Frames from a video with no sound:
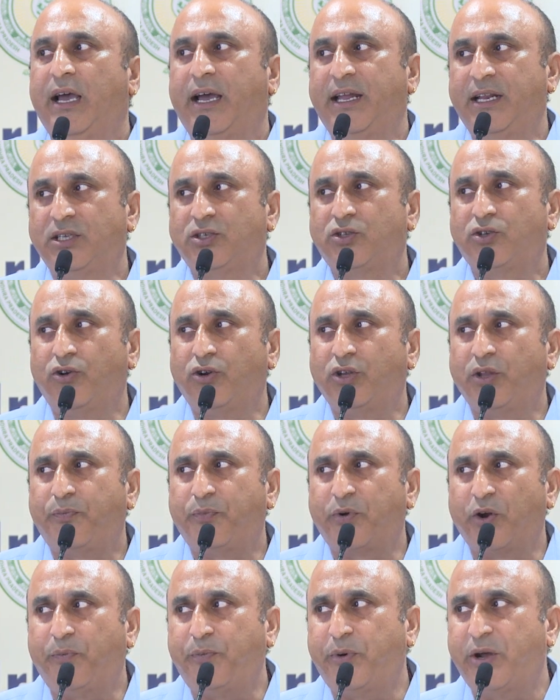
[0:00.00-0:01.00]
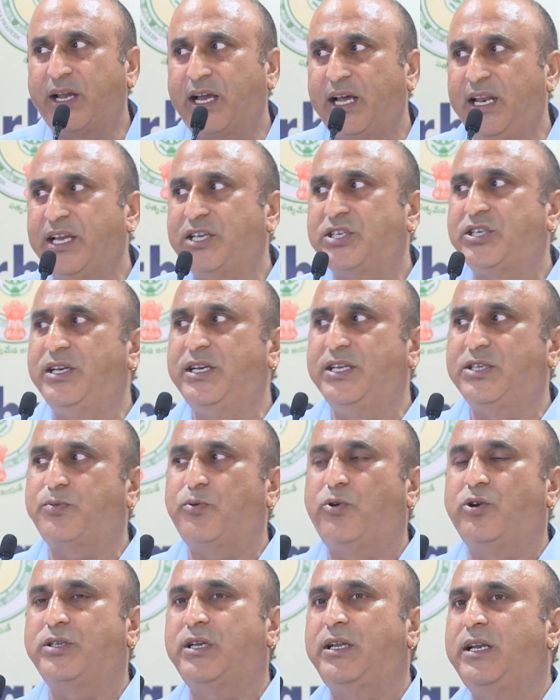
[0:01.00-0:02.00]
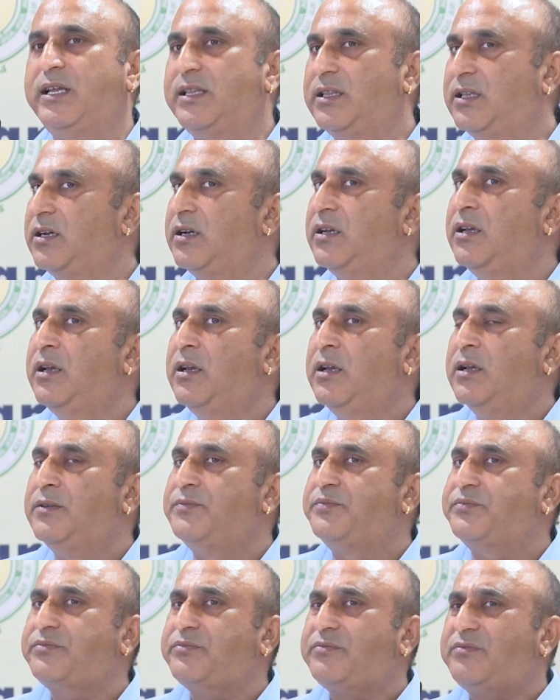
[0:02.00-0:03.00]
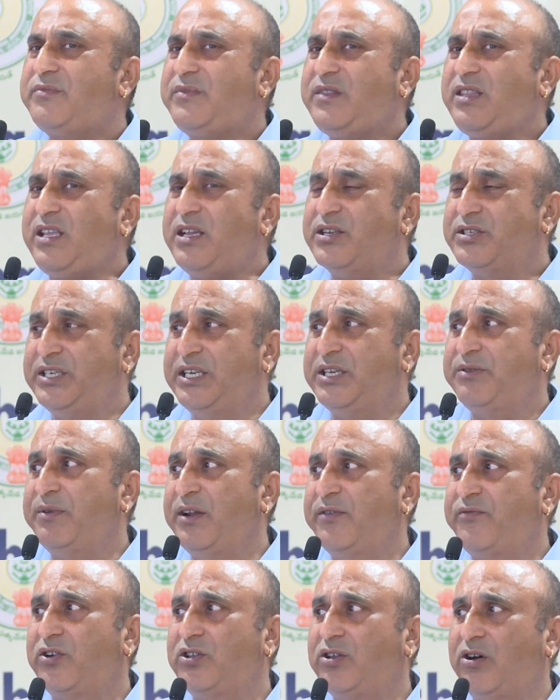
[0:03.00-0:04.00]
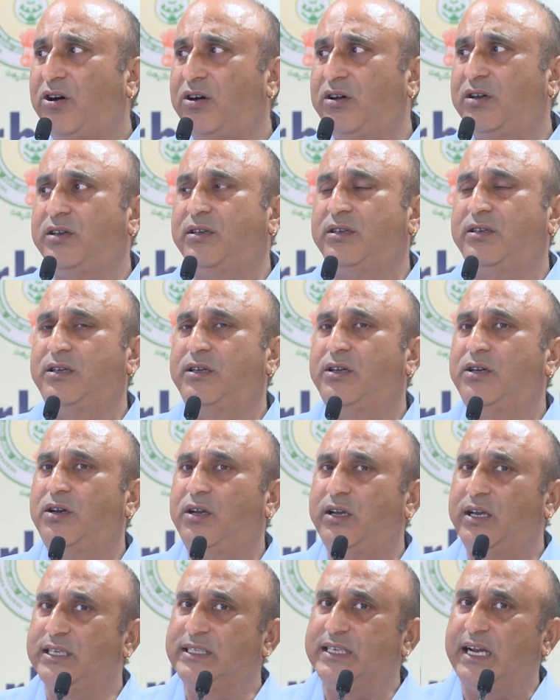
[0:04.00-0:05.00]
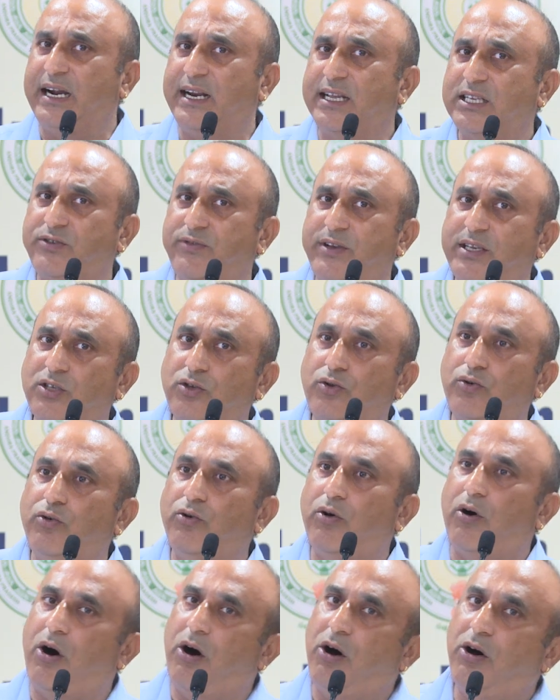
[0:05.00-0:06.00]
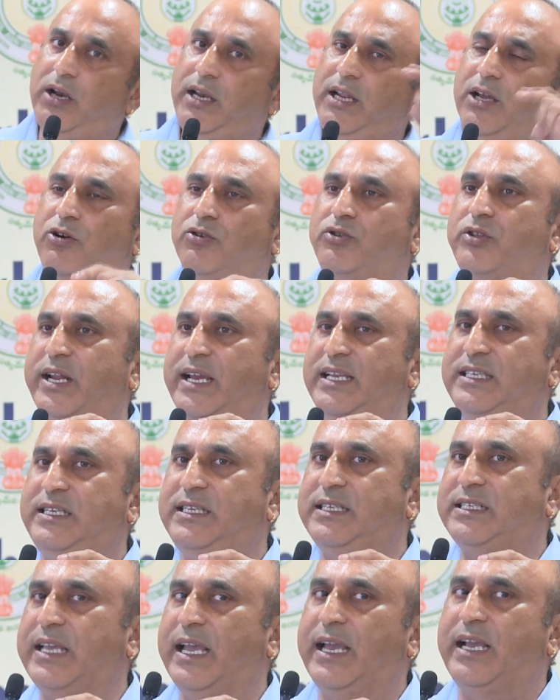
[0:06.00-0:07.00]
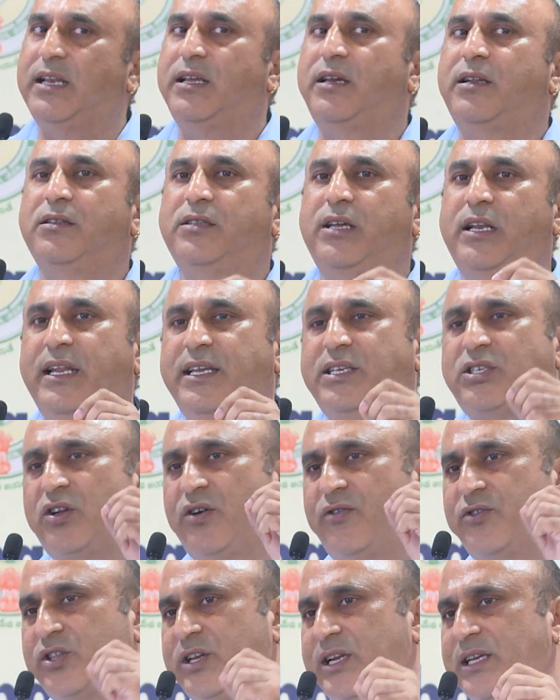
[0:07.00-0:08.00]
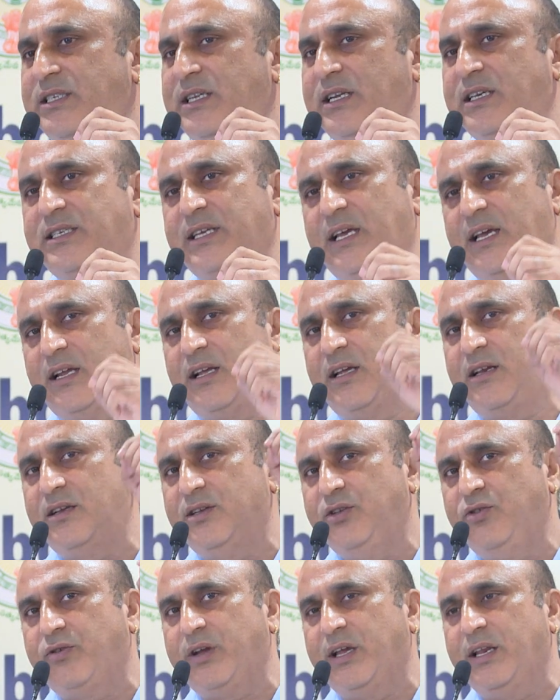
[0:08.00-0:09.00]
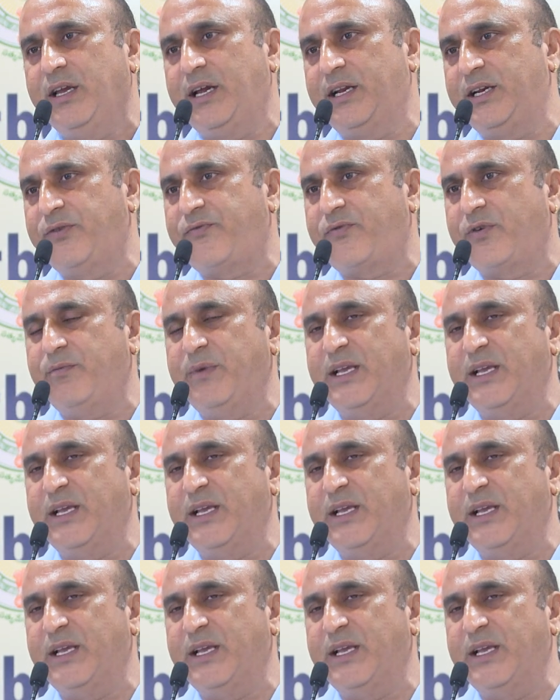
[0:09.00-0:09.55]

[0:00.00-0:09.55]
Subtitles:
And ensure the proper collection, disposal and the treatment for the hazardous waste through only authorized recycler. The list of authorized recycler, you can get it from